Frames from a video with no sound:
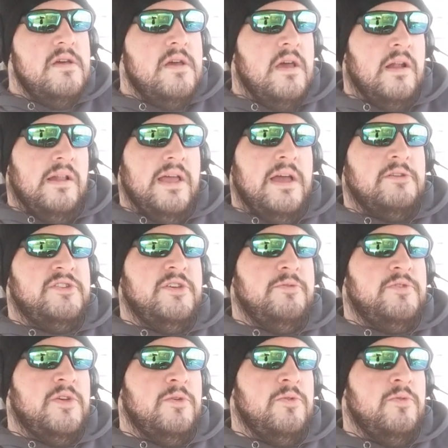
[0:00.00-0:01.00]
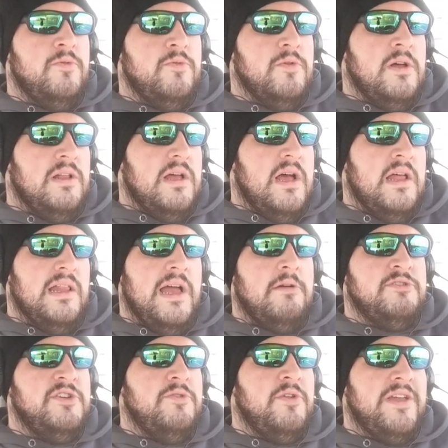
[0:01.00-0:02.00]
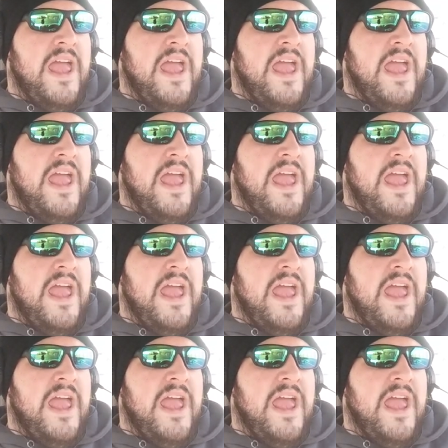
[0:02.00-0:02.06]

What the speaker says: it allows you to